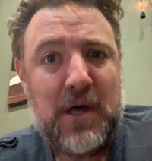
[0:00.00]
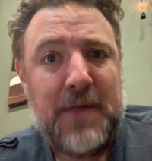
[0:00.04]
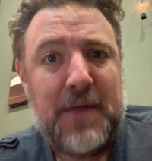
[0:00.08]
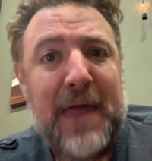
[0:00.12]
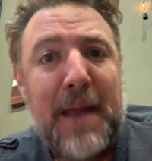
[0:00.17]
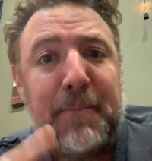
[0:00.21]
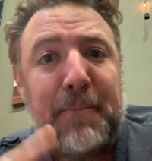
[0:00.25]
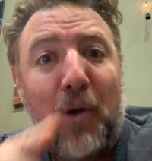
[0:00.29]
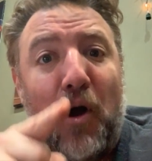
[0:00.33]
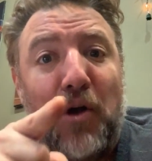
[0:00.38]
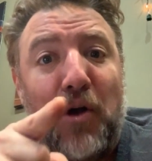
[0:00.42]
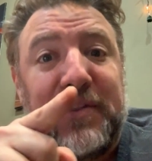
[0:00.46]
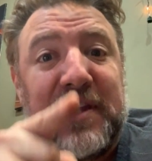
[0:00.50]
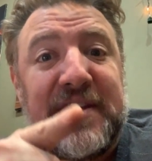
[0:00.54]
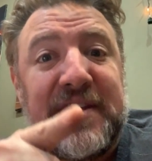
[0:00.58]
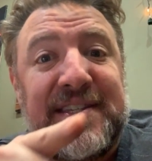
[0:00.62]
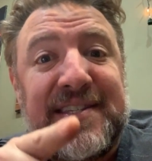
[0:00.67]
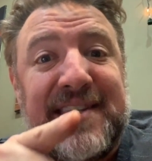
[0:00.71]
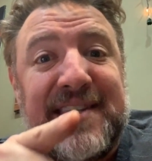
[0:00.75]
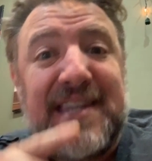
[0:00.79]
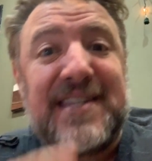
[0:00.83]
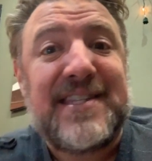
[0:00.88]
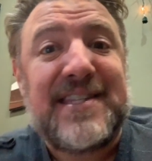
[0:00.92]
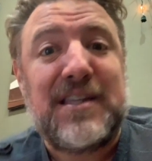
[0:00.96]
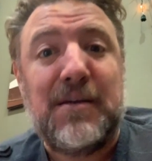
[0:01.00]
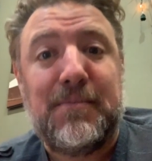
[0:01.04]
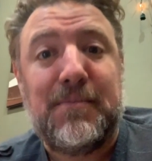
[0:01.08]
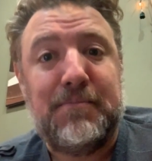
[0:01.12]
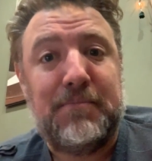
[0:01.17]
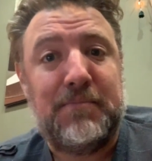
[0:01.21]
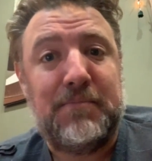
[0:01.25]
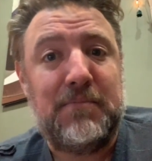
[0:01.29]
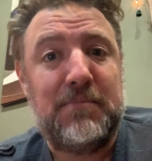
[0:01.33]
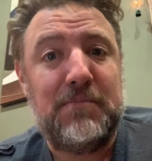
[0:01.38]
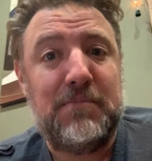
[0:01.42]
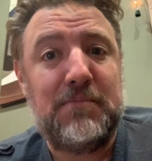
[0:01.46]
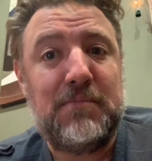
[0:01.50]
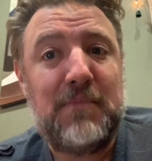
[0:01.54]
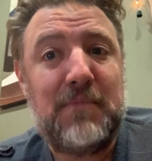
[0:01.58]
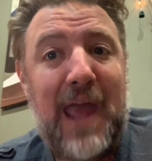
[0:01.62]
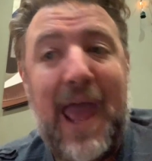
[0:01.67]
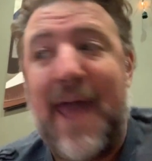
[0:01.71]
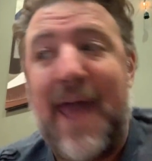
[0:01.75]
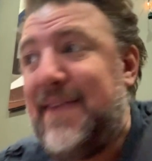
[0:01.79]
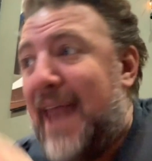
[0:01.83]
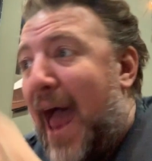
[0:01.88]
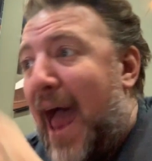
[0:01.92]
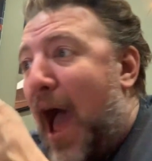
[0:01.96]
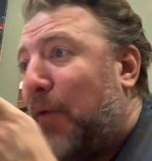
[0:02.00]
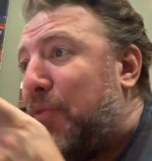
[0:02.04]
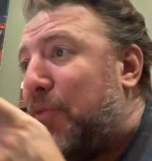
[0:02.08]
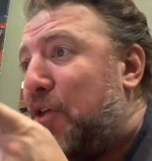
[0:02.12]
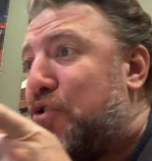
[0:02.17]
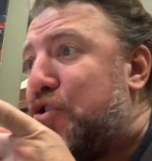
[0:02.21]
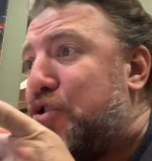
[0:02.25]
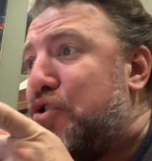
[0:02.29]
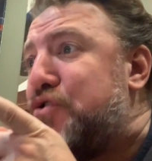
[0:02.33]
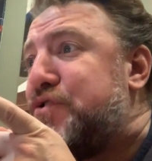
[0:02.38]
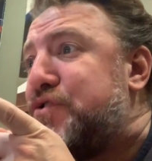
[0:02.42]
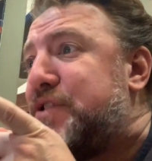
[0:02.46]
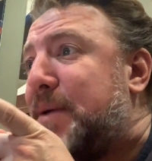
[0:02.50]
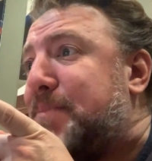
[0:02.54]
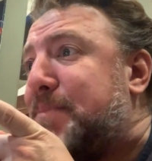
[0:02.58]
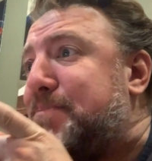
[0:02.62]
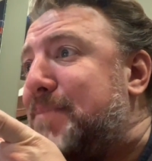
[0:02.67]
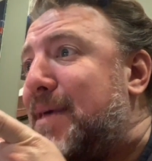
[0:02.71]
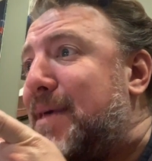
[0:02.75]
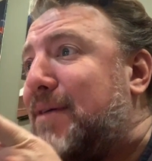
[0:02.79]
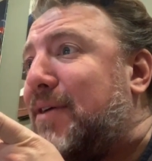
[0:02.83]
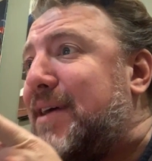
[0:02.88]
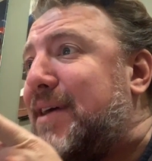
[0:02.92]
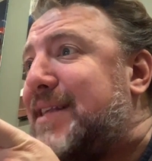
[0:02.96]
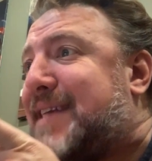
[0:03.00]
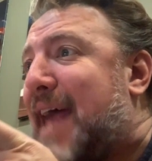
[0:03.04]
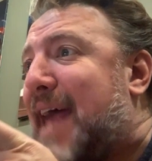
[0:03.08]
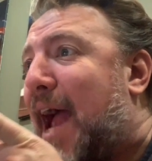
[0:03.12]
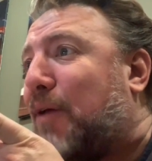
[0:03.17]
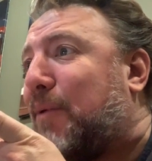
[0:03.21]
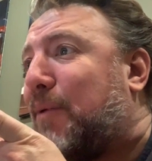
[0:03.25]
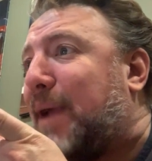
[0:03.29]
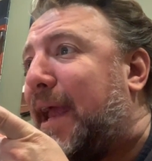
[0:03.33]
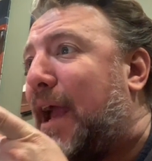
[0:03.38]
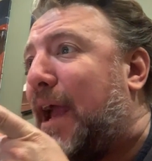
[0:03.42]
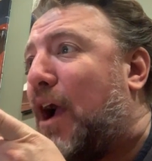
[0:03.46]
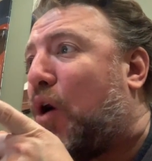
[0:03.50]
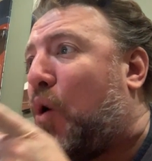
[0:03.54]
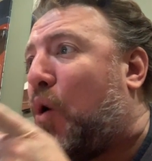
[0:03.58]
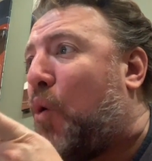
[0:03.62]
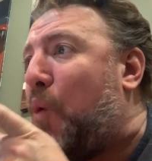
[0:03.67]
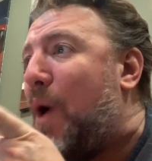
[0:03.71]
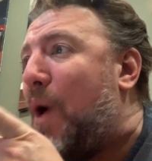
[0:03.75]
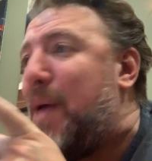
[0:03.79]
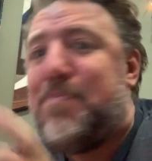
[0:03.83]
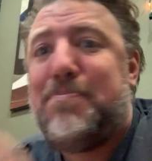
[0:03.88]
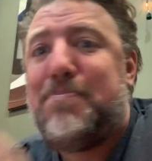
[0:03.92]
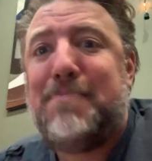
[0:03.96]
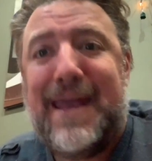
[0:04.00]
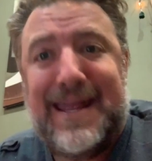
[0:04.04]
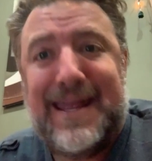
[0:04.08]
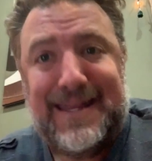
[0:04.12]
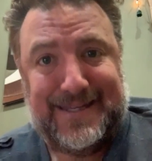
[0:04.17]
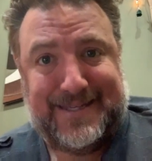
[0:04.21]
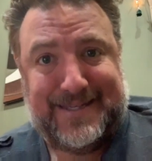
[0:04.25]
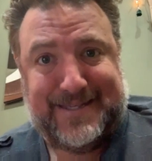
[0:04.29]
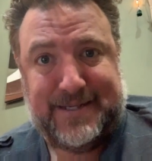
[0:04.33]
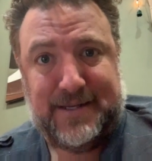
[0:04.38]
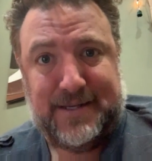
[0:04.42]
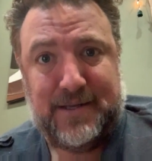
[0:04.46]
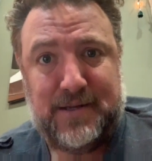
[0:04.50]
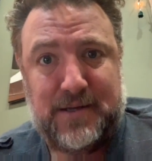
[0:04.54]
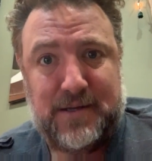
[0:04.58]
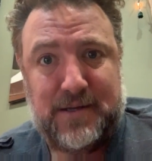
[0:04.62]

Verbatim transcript: They broke the system. And now they're using military equipment.